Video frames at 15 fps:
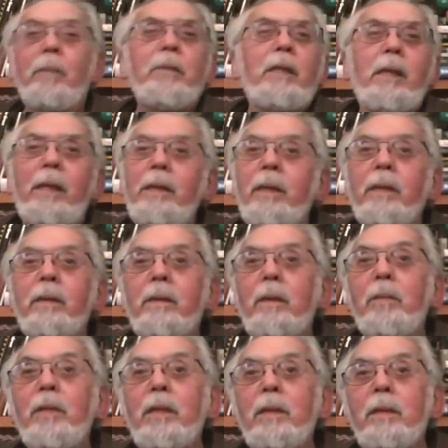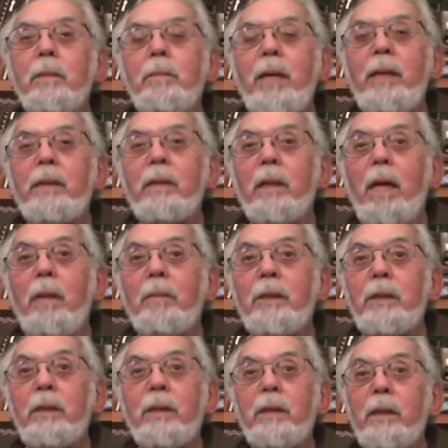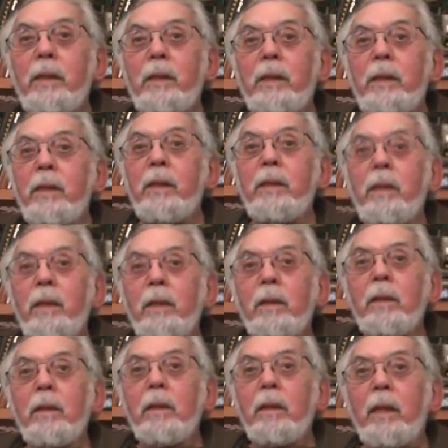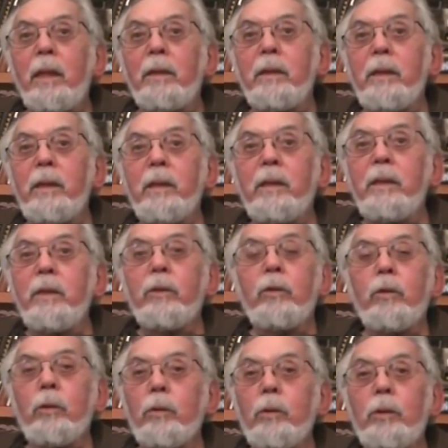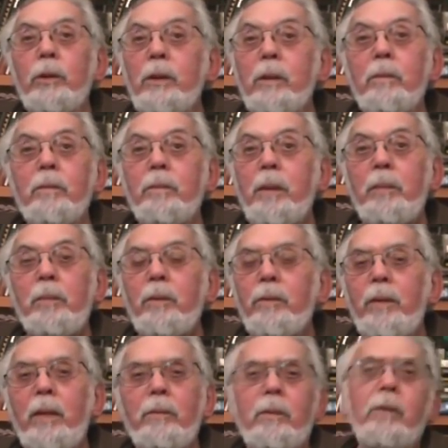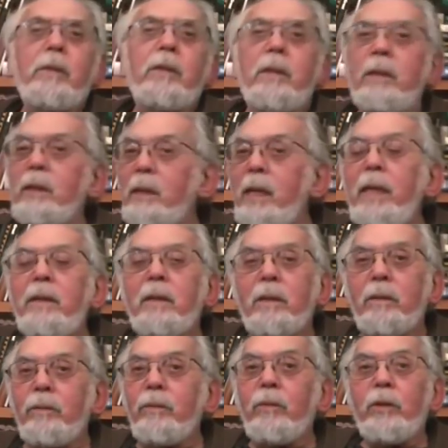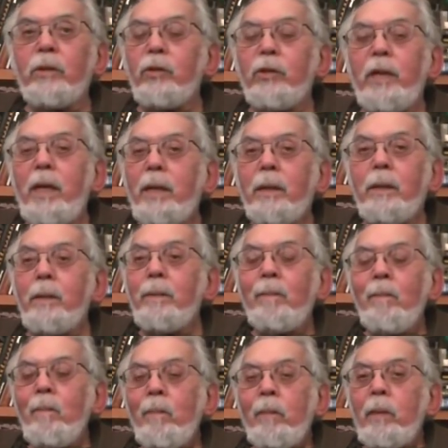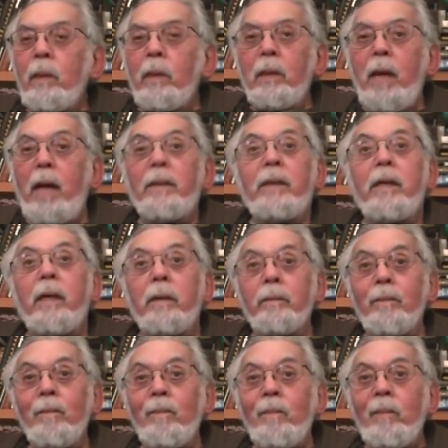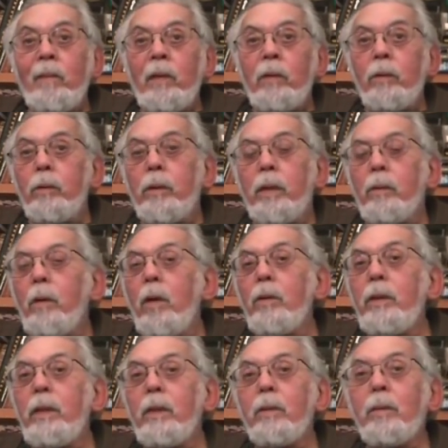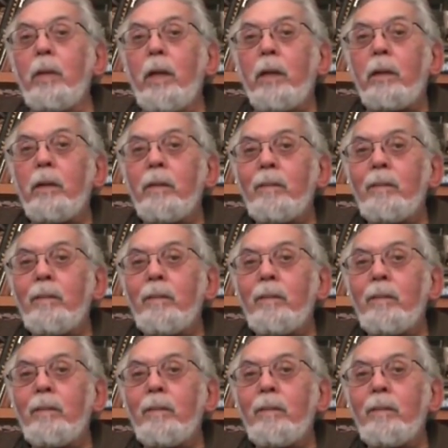I mean, I think some of the Tibetan lamas and the Indian gurus and people that the saints of Christianity got there through their own inner work.